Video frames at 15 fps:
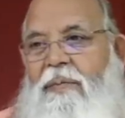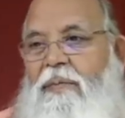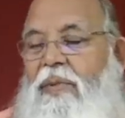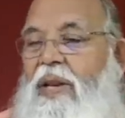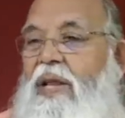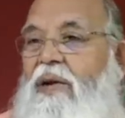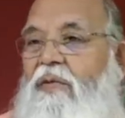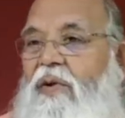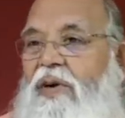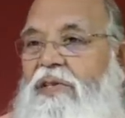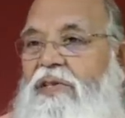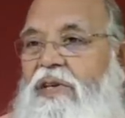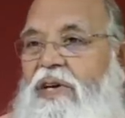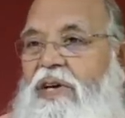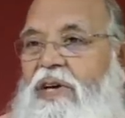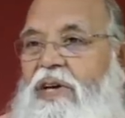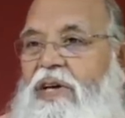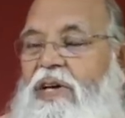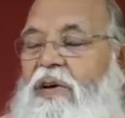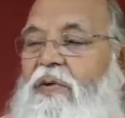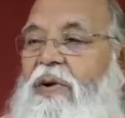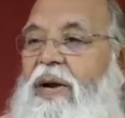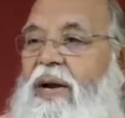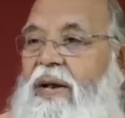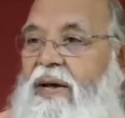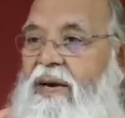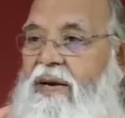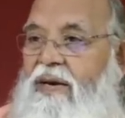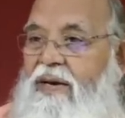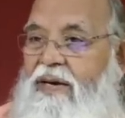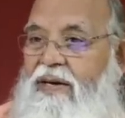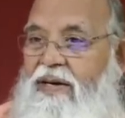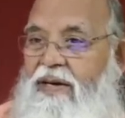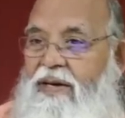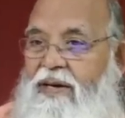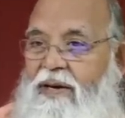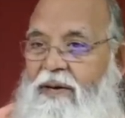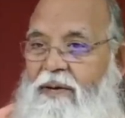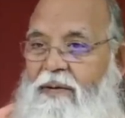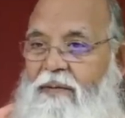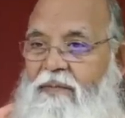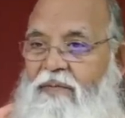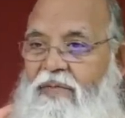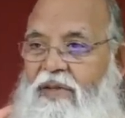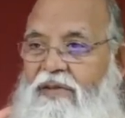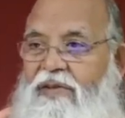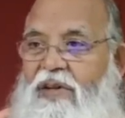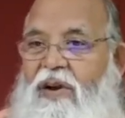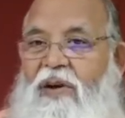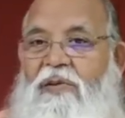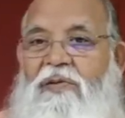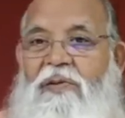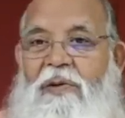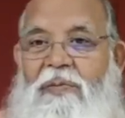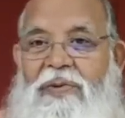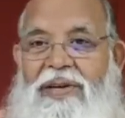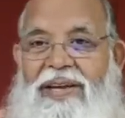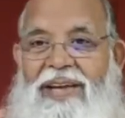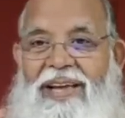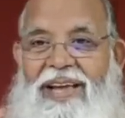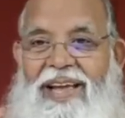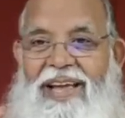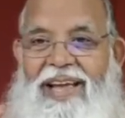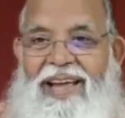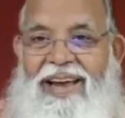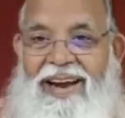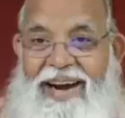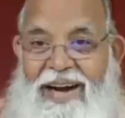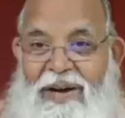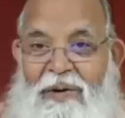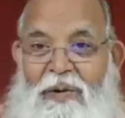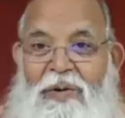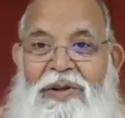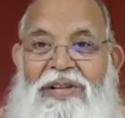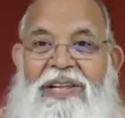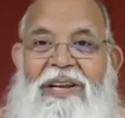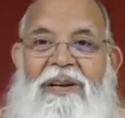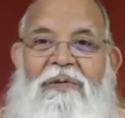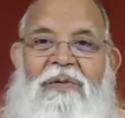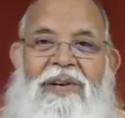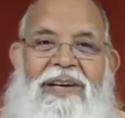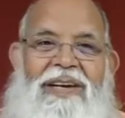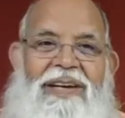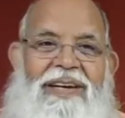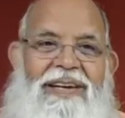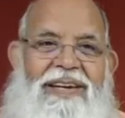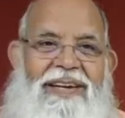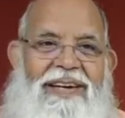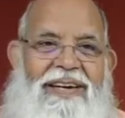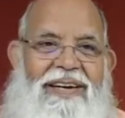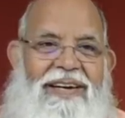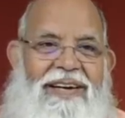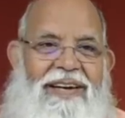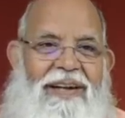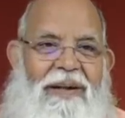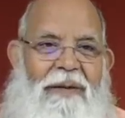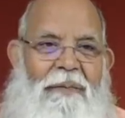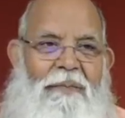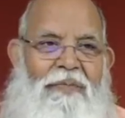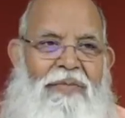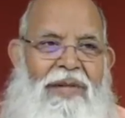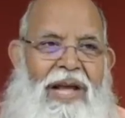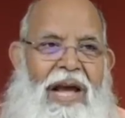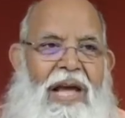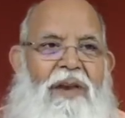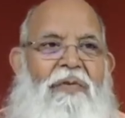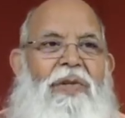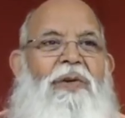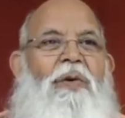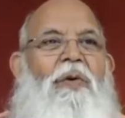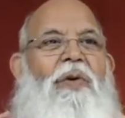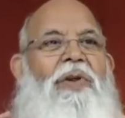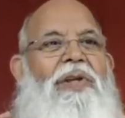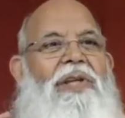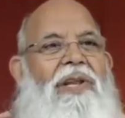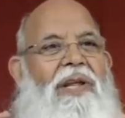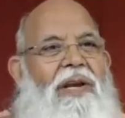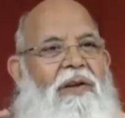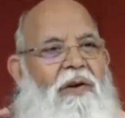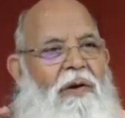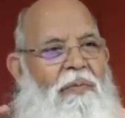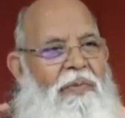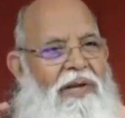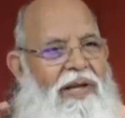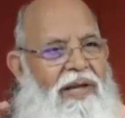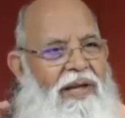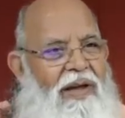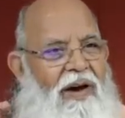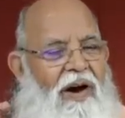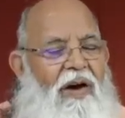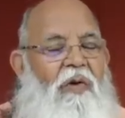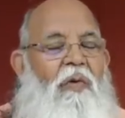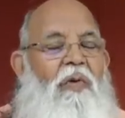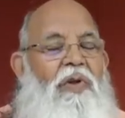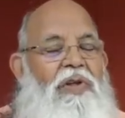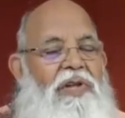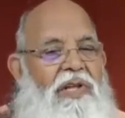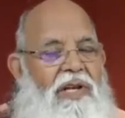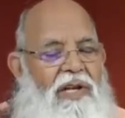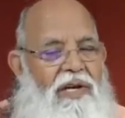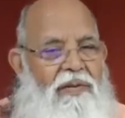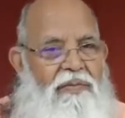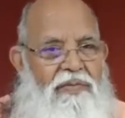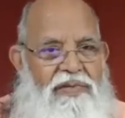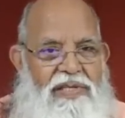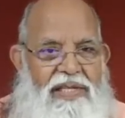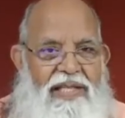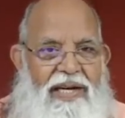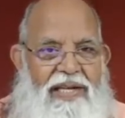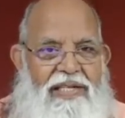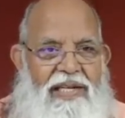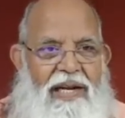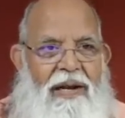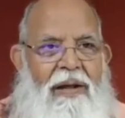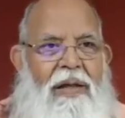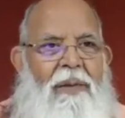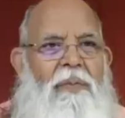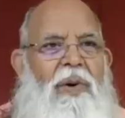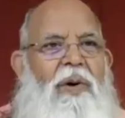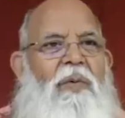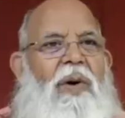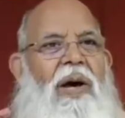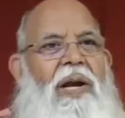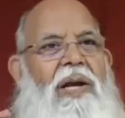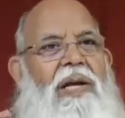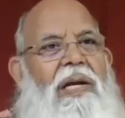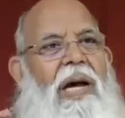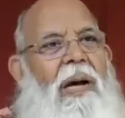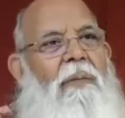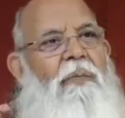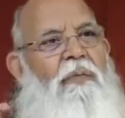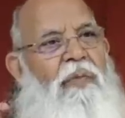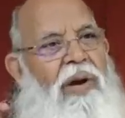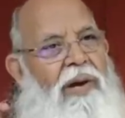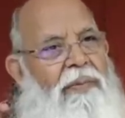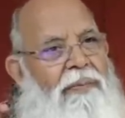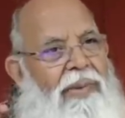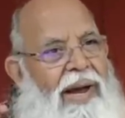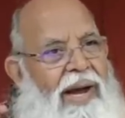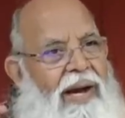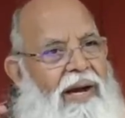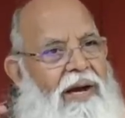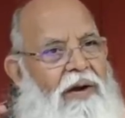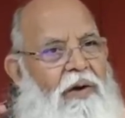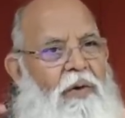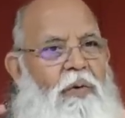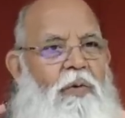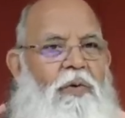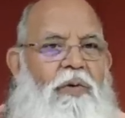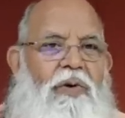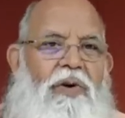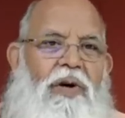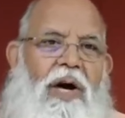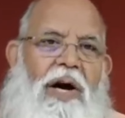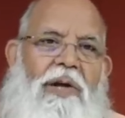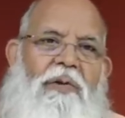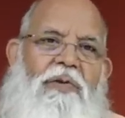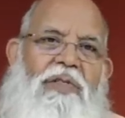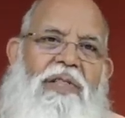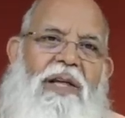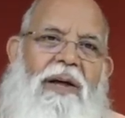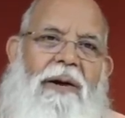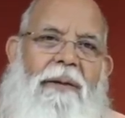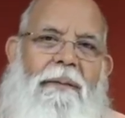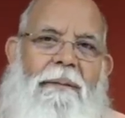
Meaning was, now return the Xerox copy, get the original one. And with the original copy, or original Sitaji, Bhagwan Ram went back to Ayodhya.